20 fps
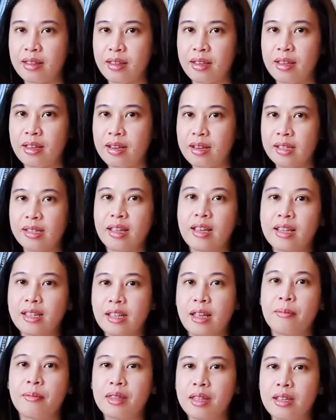it is
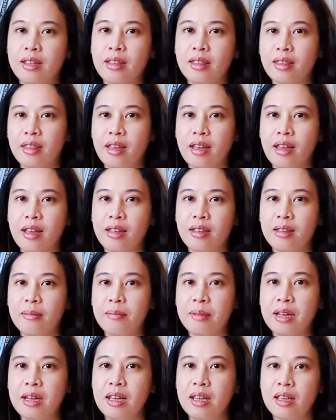accepted that the
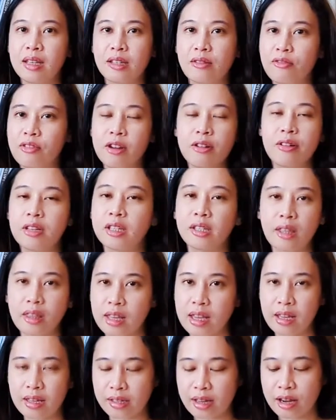meaning is various
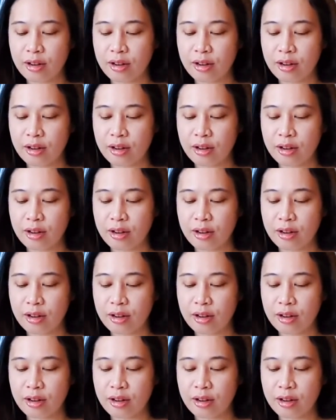things.